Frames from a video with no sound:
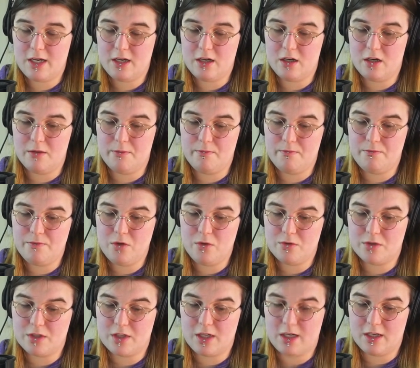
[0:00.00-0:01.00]
um you were
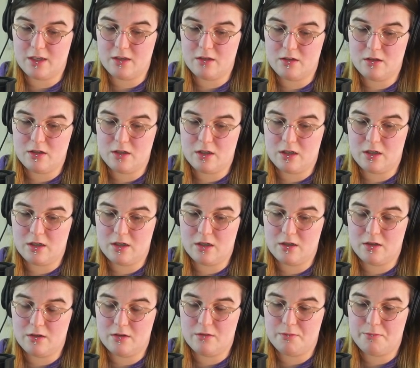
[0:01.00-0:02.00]
saying
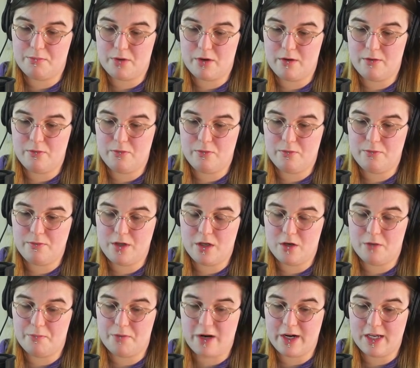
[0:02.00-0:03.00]
uh you know
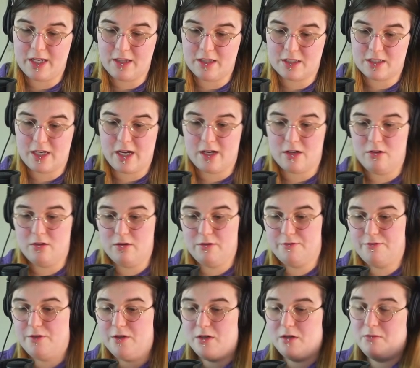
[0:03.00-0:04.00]
breaking the cycle
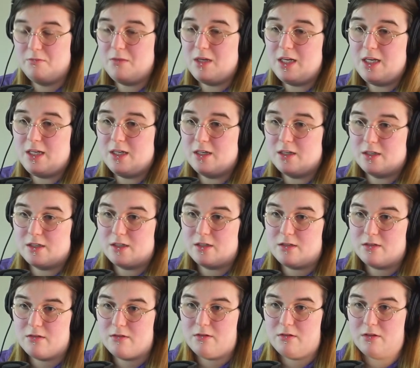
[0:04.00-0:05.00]
of the media
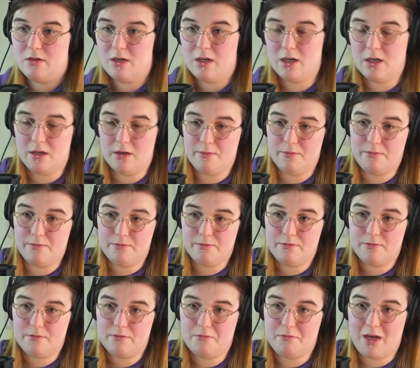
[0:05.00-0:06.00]
um
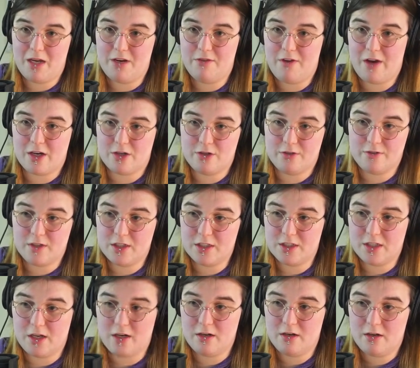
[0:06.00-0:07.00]
manufacture of
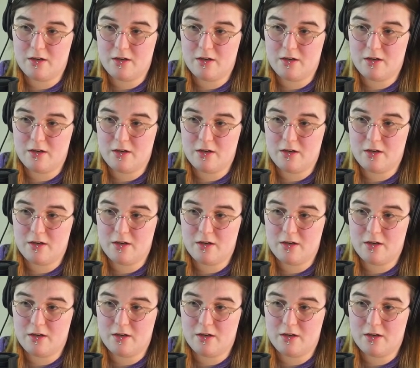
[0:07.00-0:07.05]
consent.